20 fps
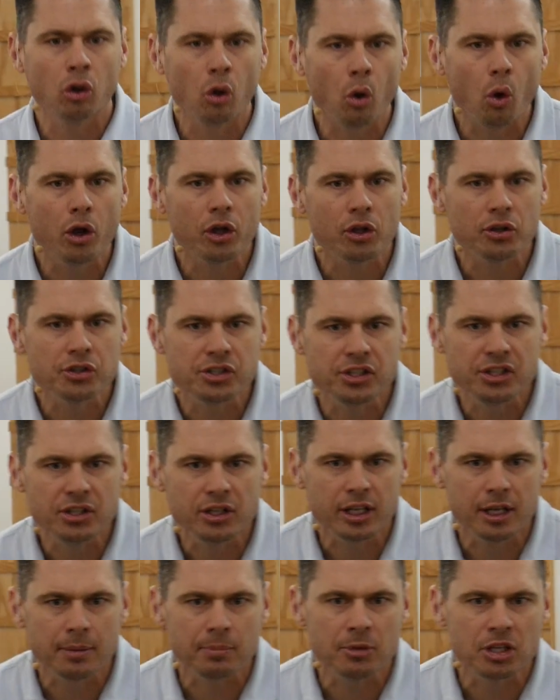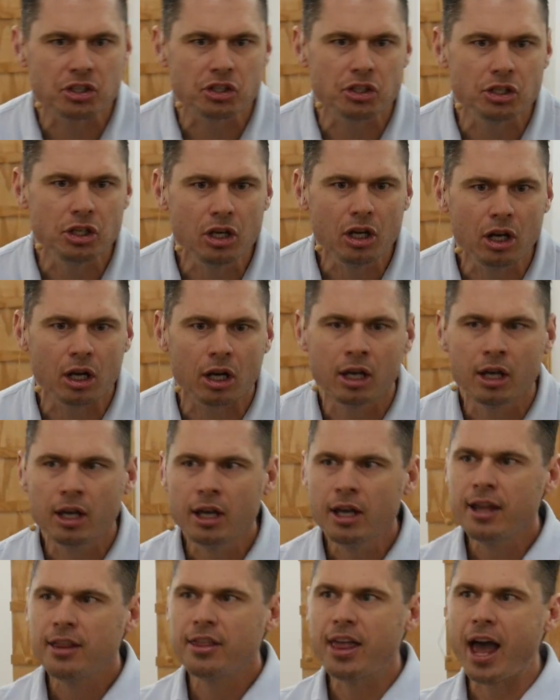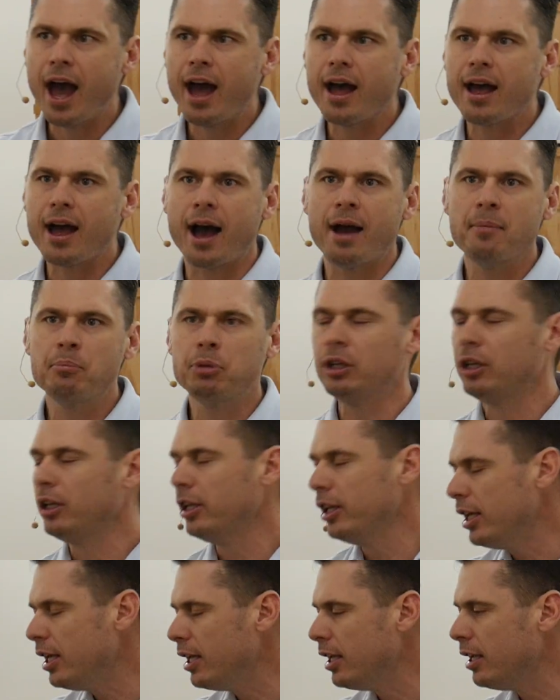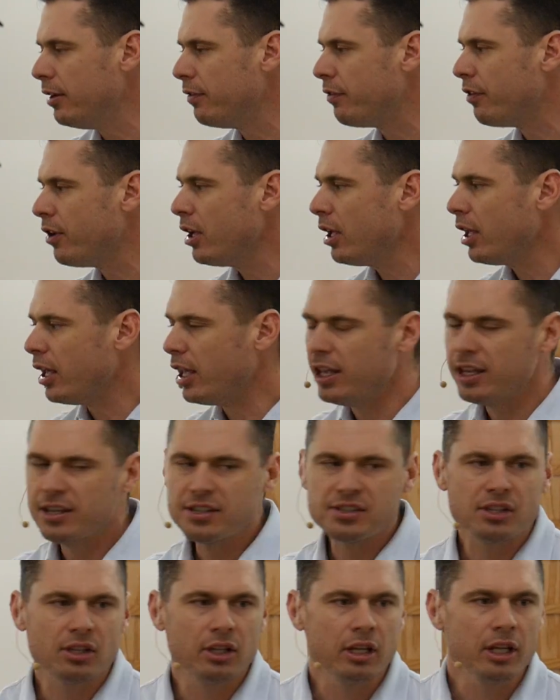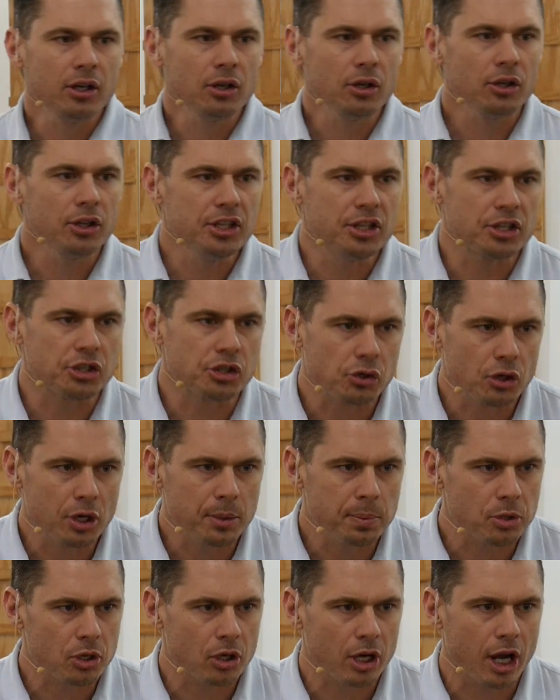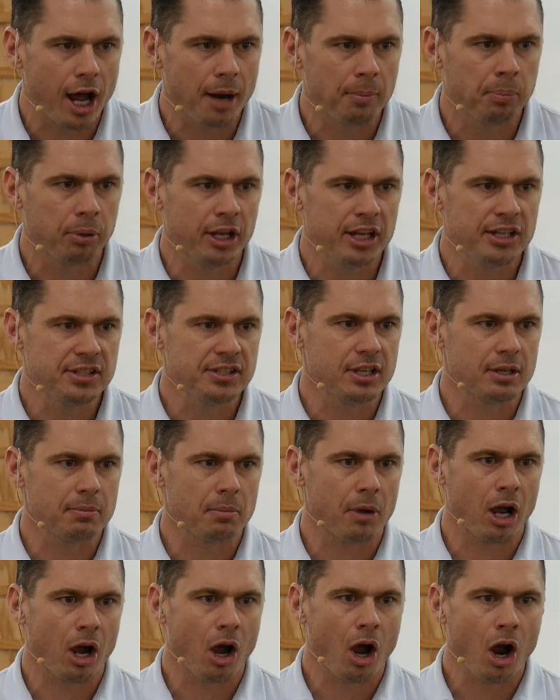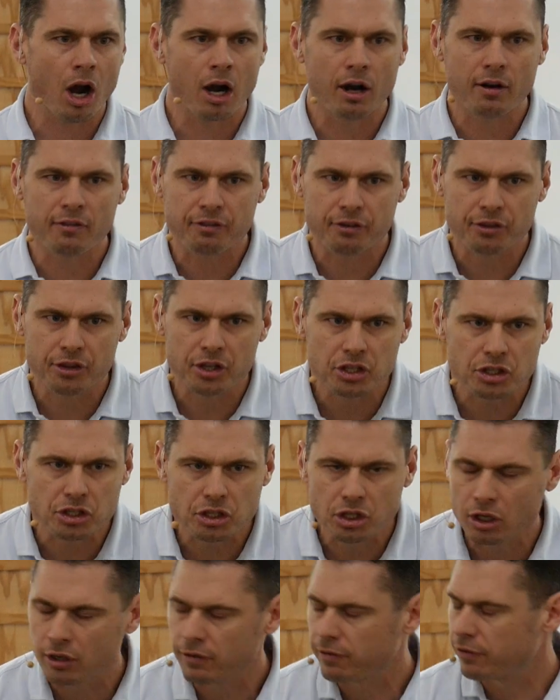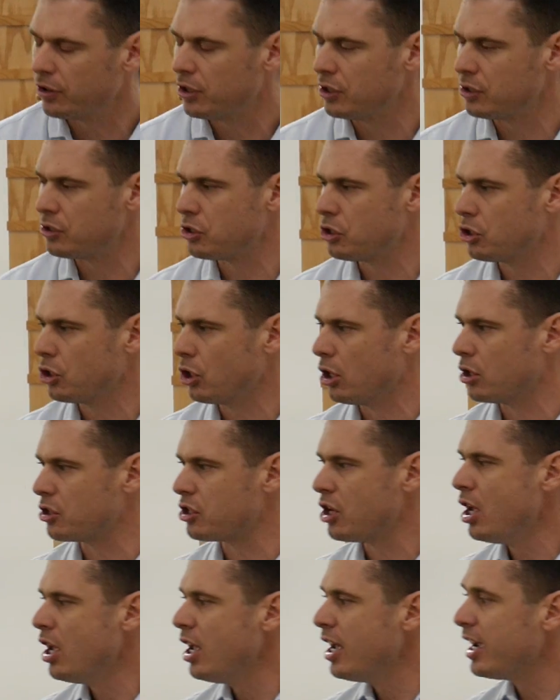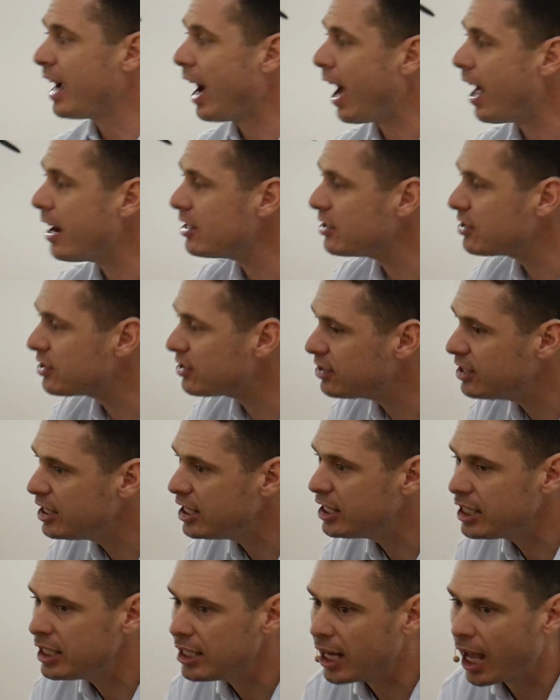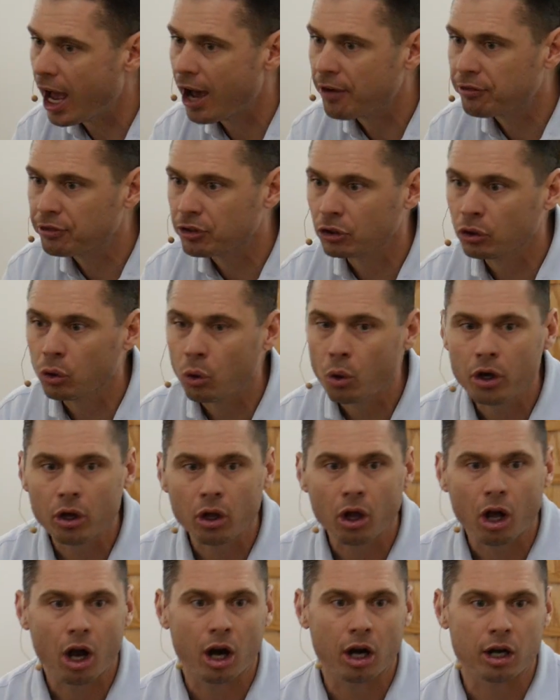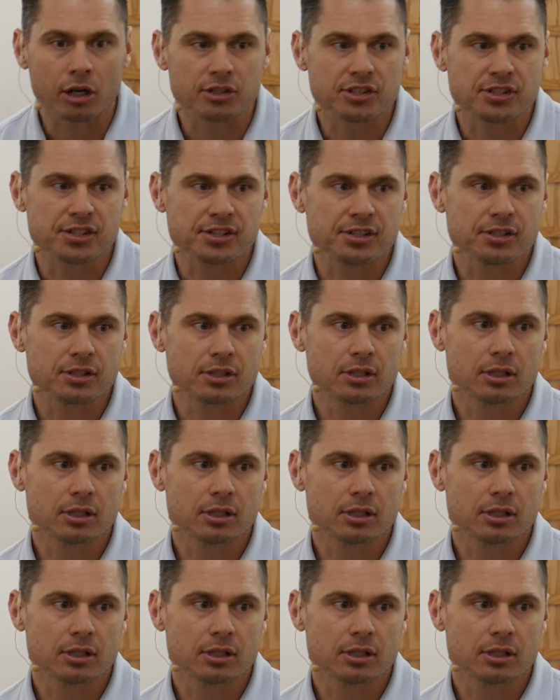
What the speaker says: loyal to him this year. That, I believe, is literally the scripture God placed in my heart for this year for this church. God is seeking after loyal hearts.